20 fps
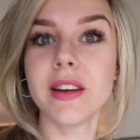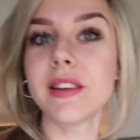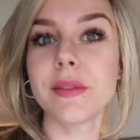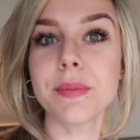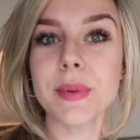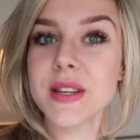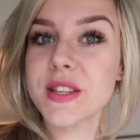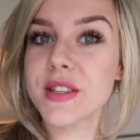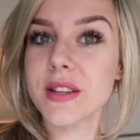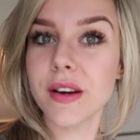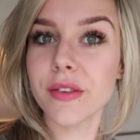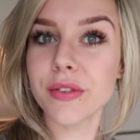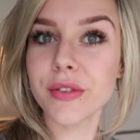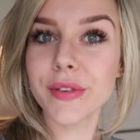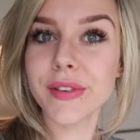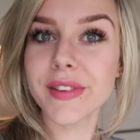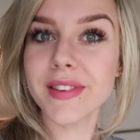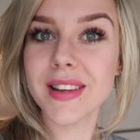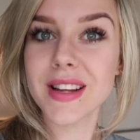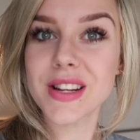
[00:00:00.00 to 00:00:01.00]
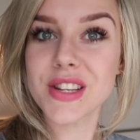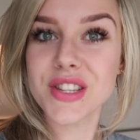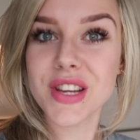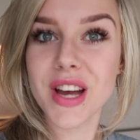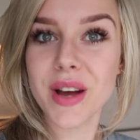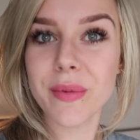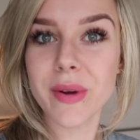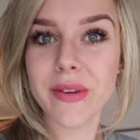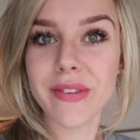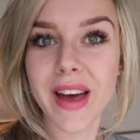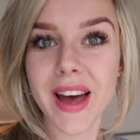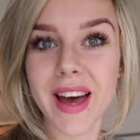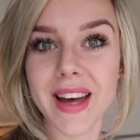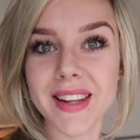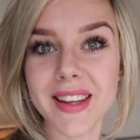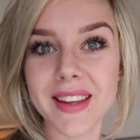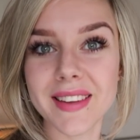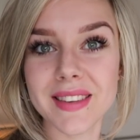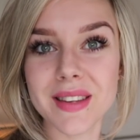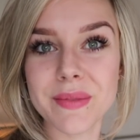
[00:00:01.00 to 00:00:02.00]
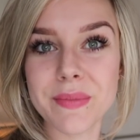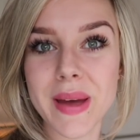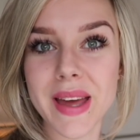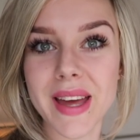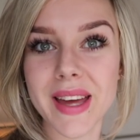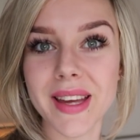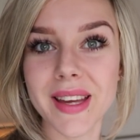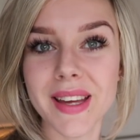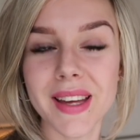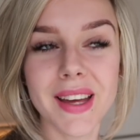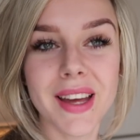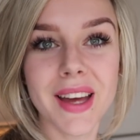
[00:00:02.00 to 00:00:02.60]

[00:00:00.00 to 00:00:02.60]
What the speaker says: Especially after all the sunshine we've had, that's a bit